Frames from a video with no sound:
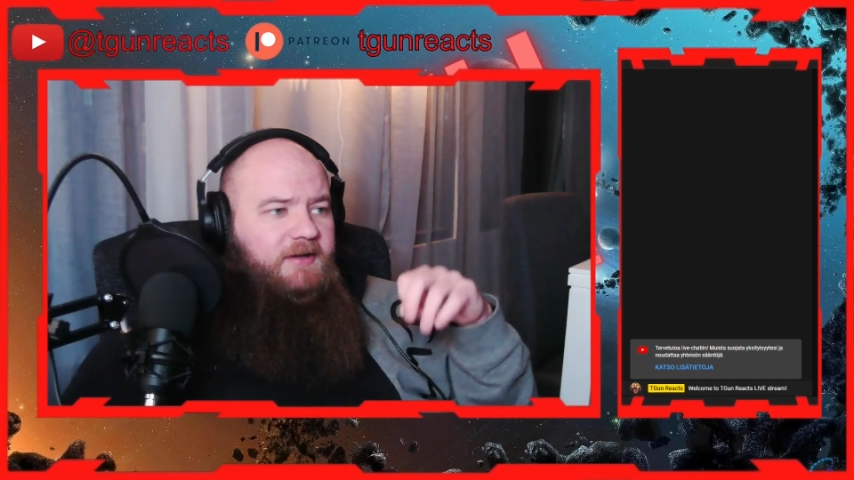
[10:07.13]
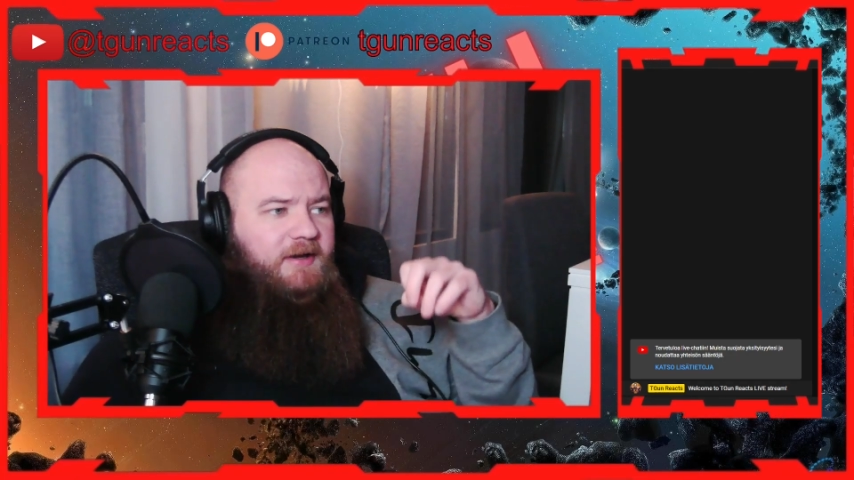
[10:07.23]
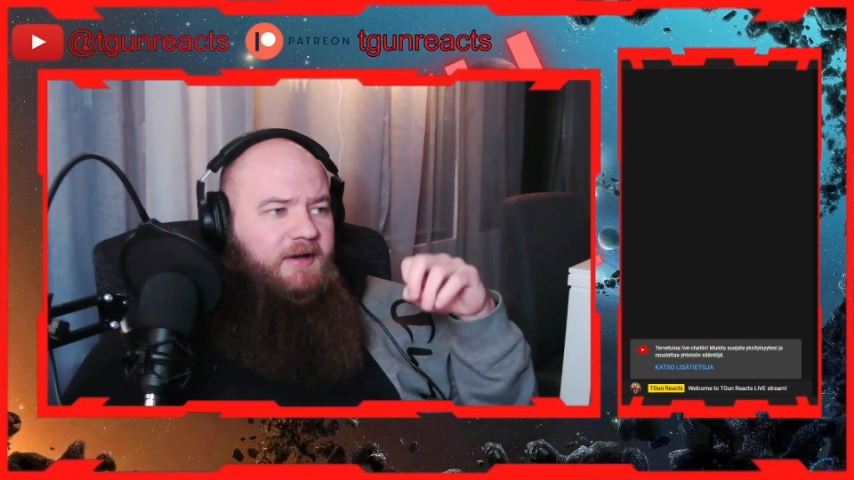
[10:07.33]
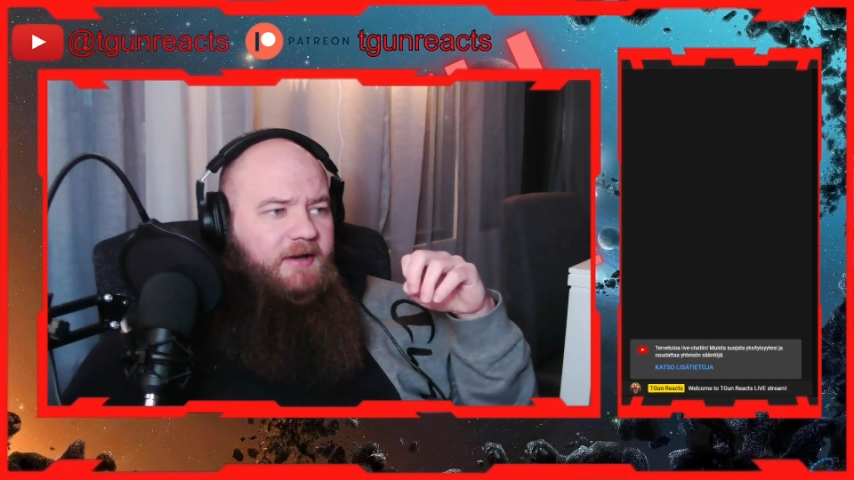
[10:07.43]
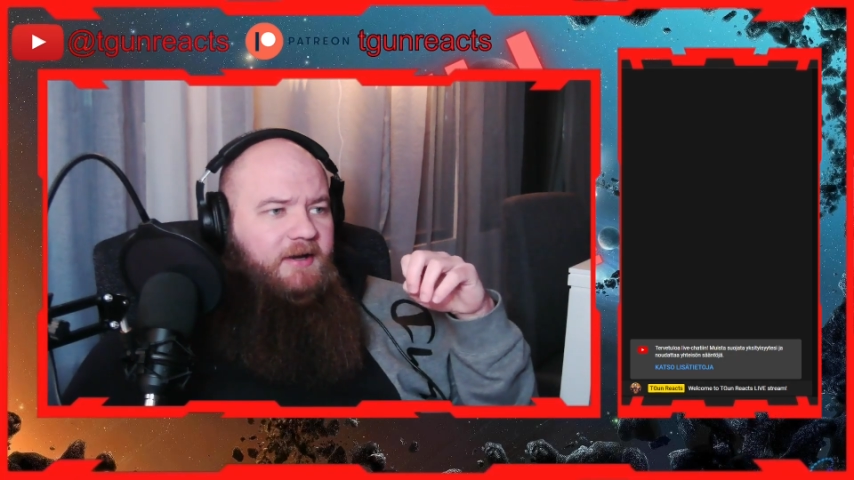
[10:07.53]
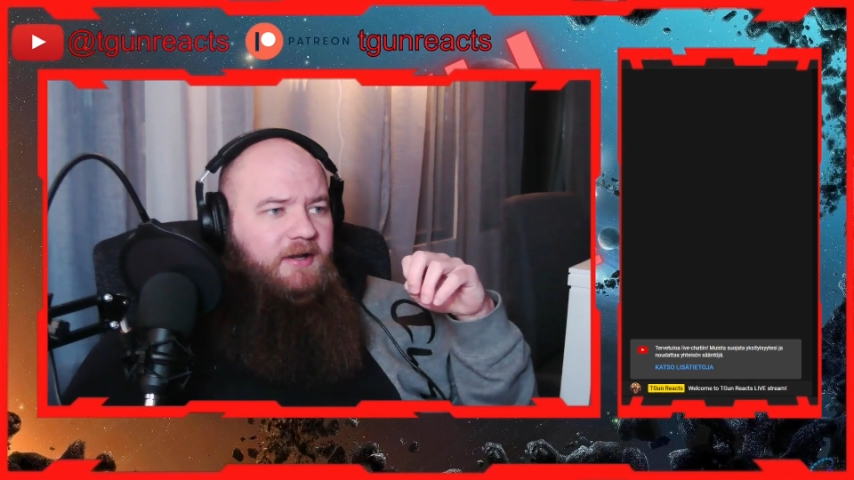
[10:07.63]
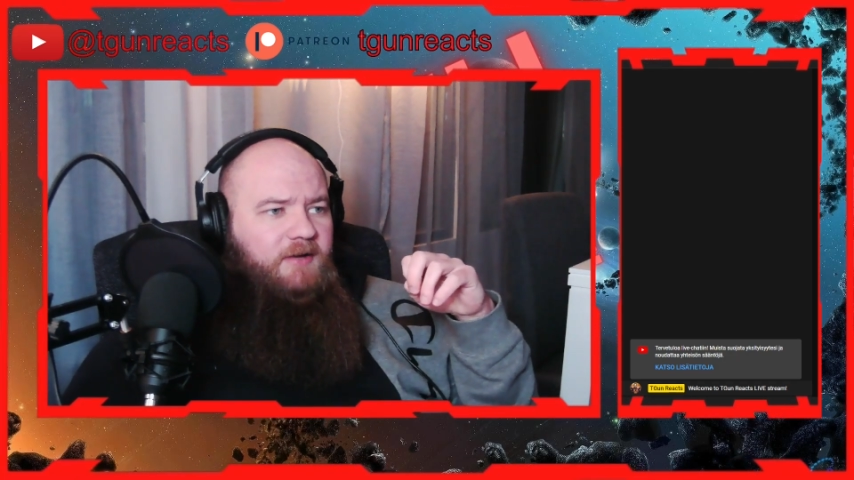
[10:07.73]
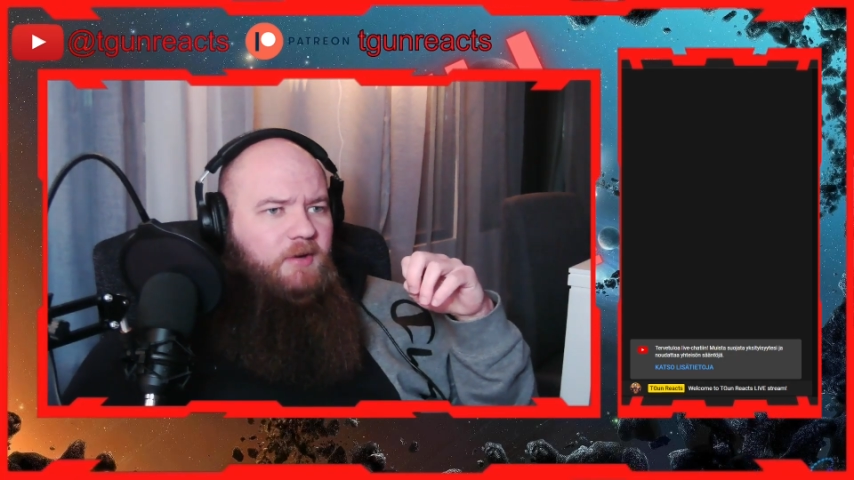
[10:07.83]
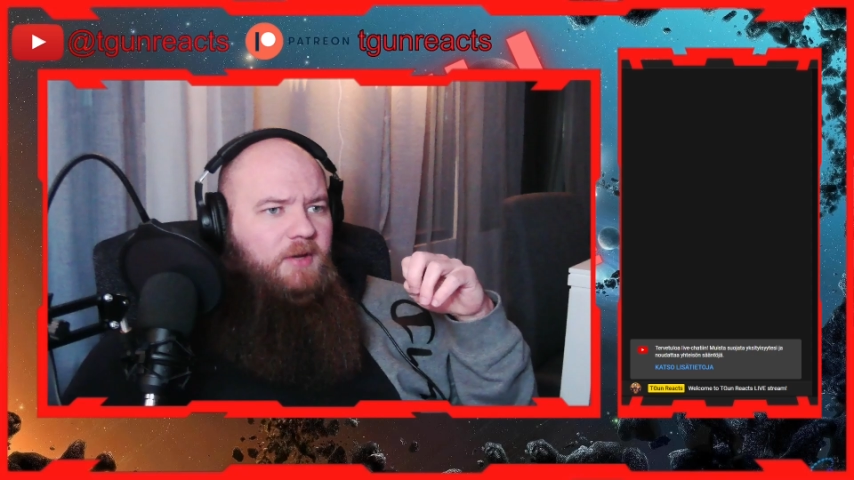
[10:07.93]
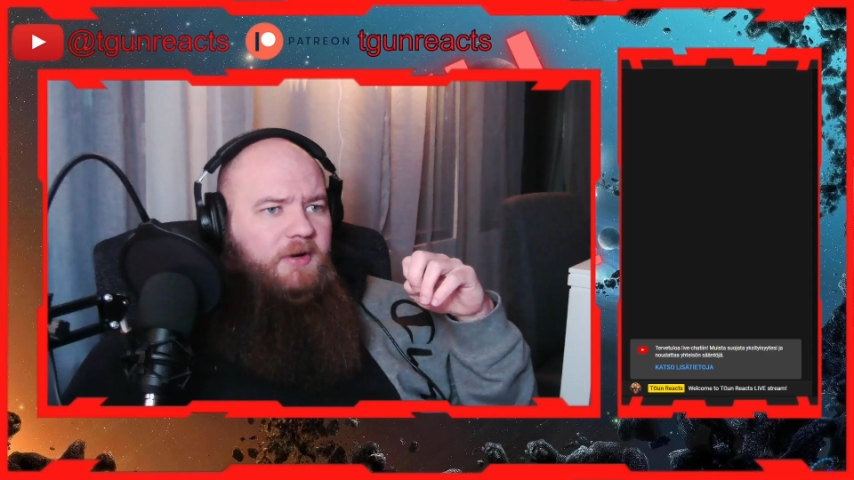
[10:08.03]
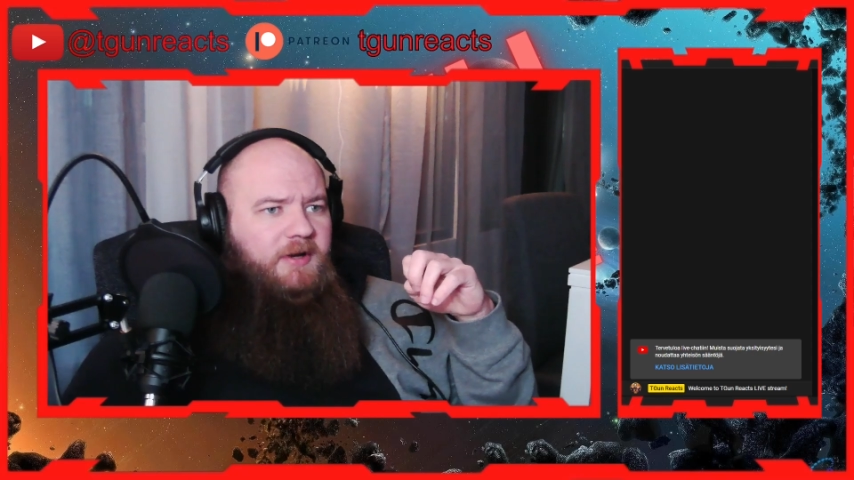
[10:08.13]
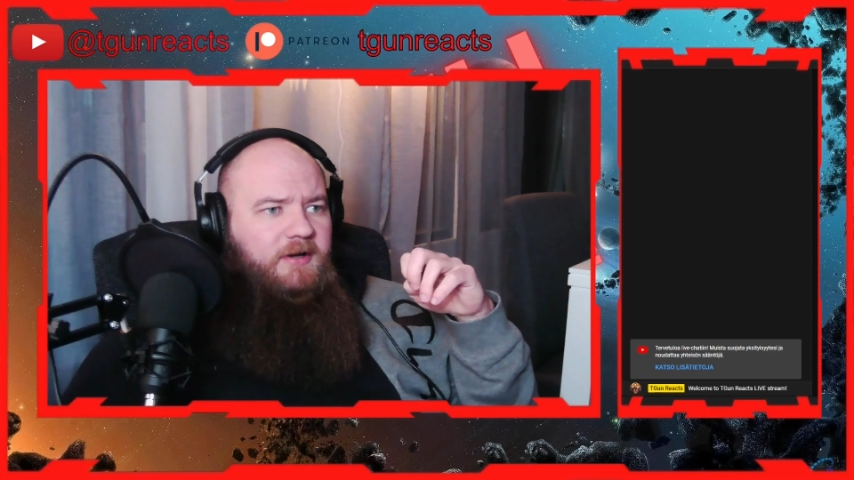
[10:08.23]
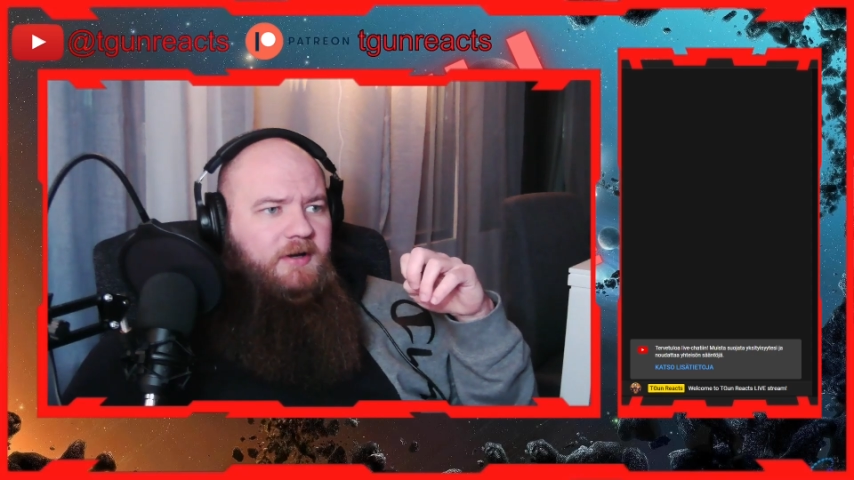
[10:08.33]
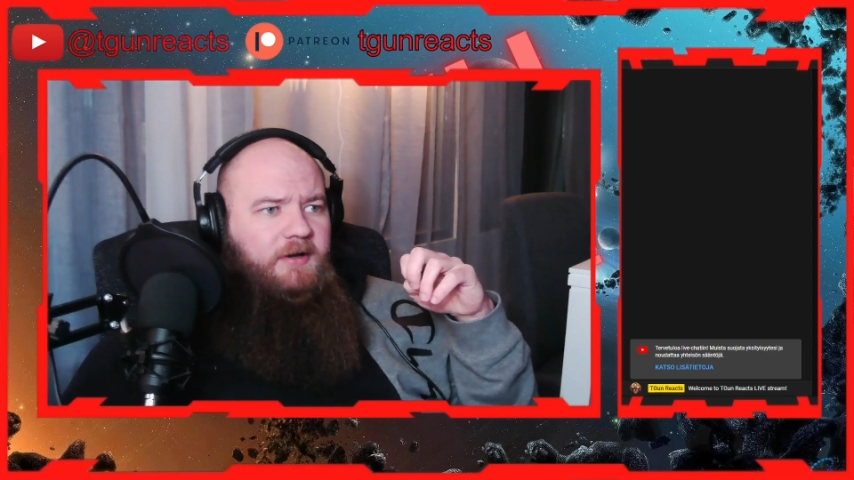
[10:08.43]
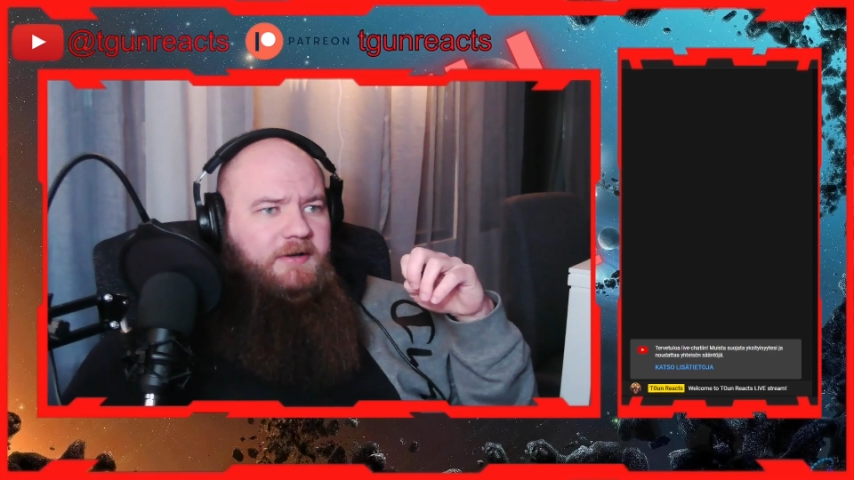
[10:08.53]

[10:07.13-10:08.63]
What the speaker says: I really want to